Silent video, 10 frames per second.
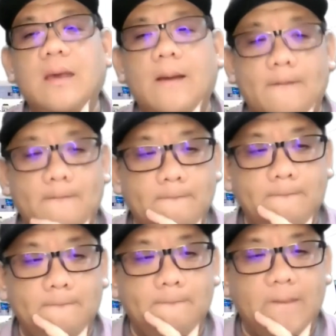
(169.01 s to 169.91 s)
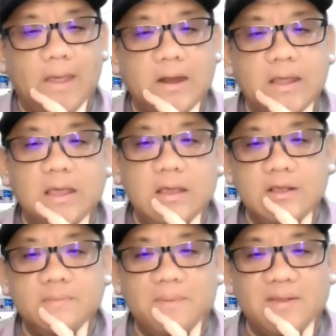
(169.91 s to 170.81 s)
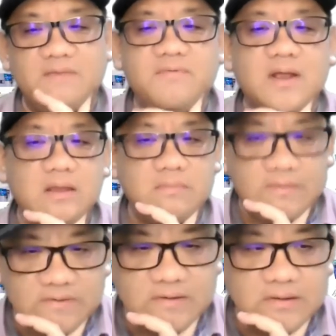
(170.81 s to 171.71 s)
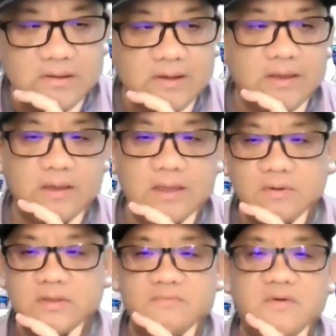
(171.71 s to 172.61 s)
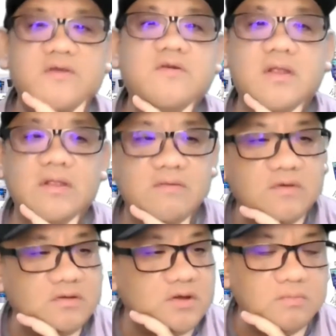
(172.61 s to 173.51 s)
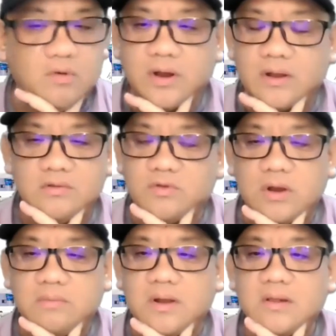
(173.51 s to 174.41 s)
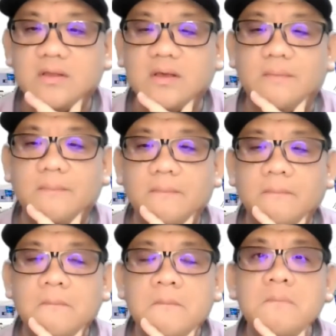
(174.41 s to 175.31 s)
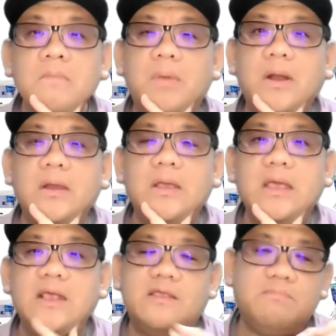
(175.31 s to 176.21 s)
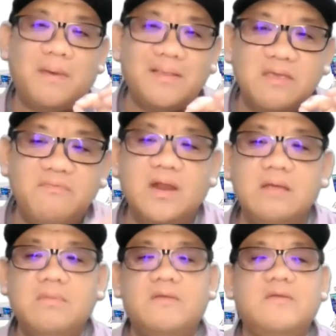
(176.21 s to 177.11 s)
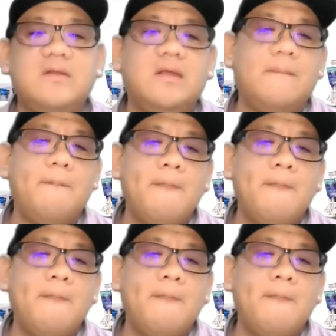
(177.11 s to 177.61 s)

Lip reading: And he specifically mentioned, it was a very short interview, not more than 20 minutes, but he specifically mentioned that